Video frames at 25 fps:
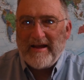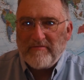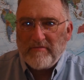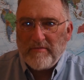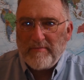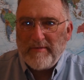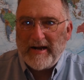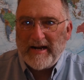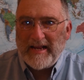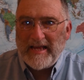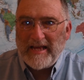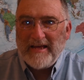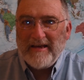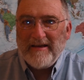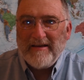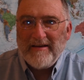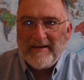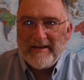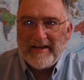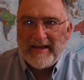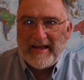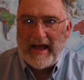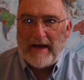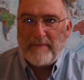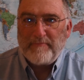everybody,
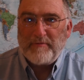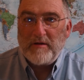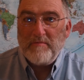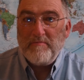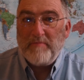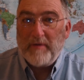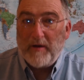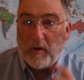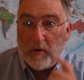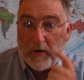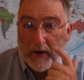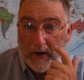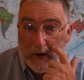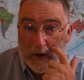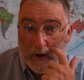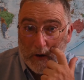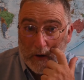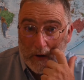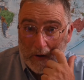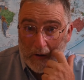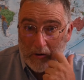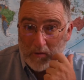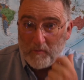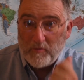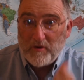Captain Bill here
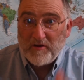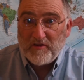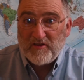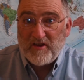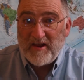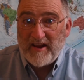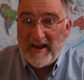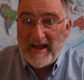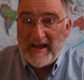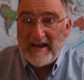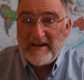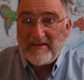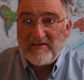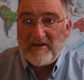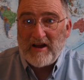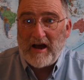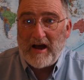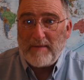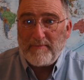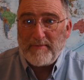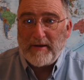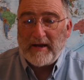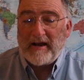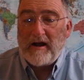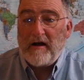with today's
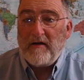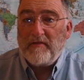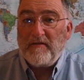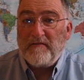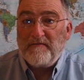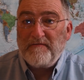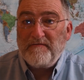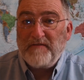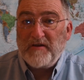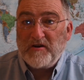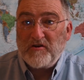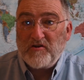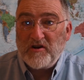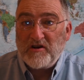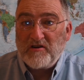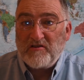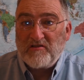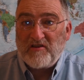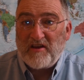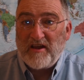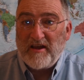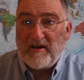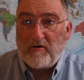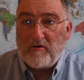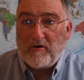topic on the fishing
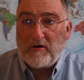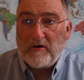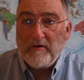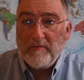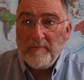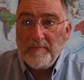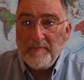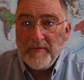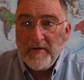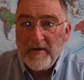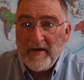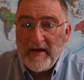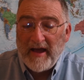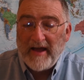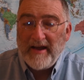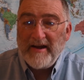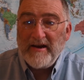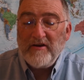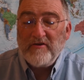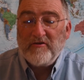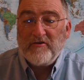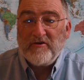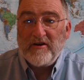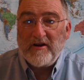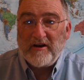sailor, an
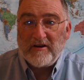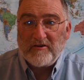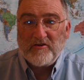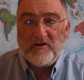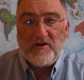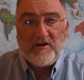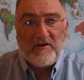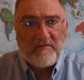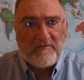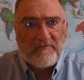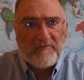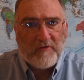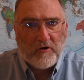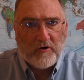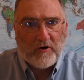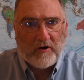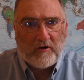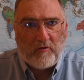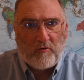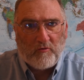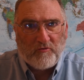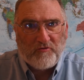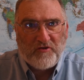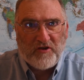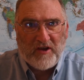introduction to
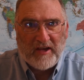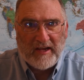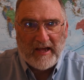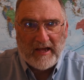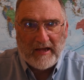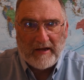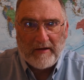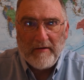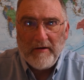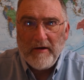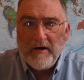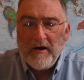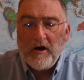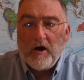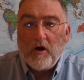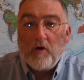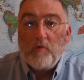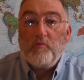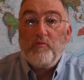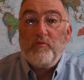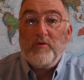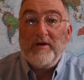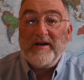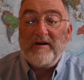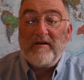vertical jigging, a
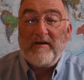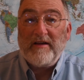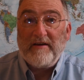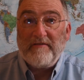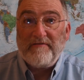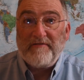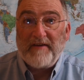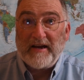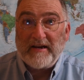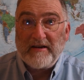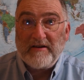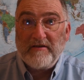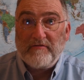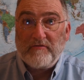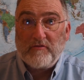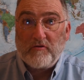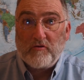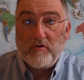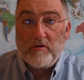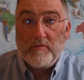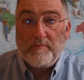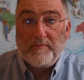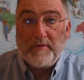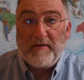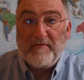really effective
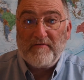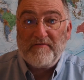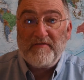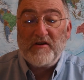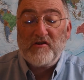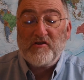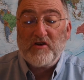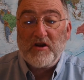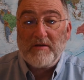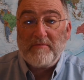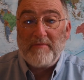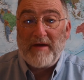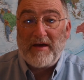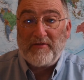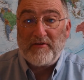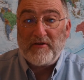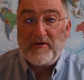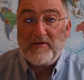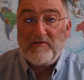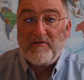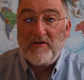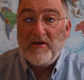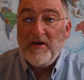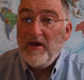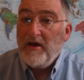group of fishing
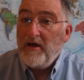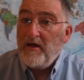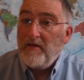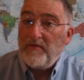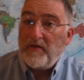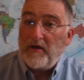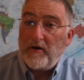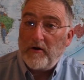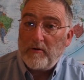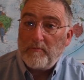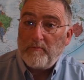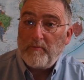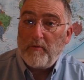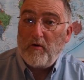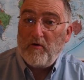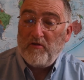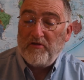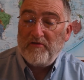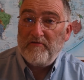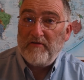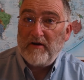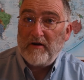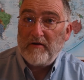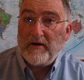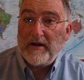methods that are both
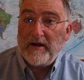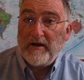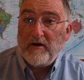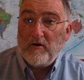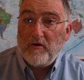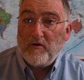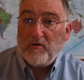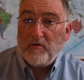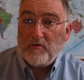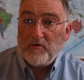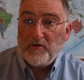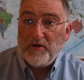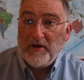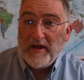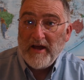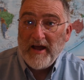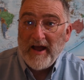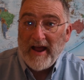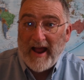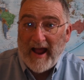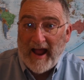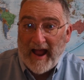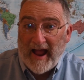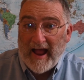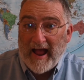very old
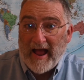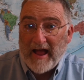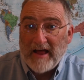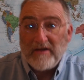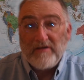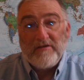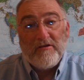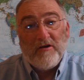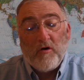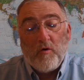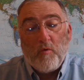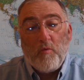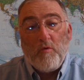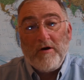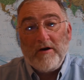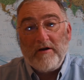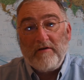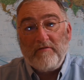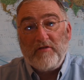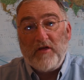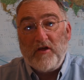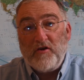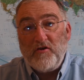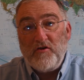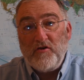and one
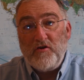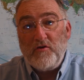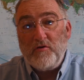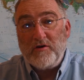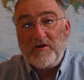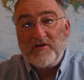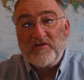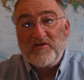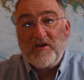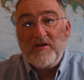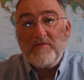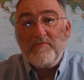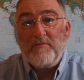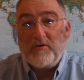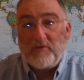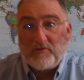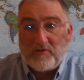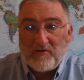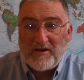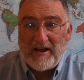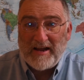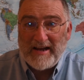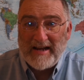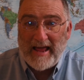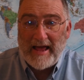of the newest and
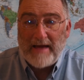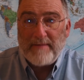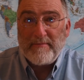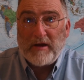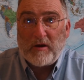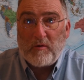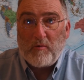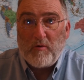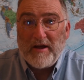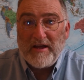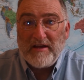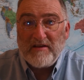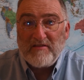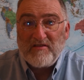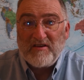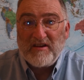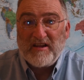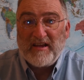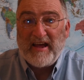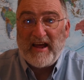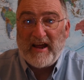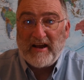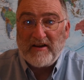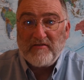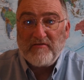most dynamic ways to
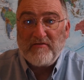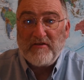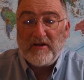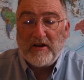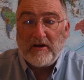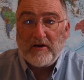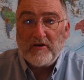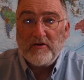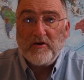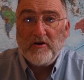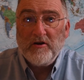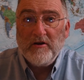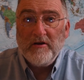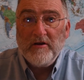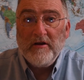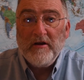catch fish.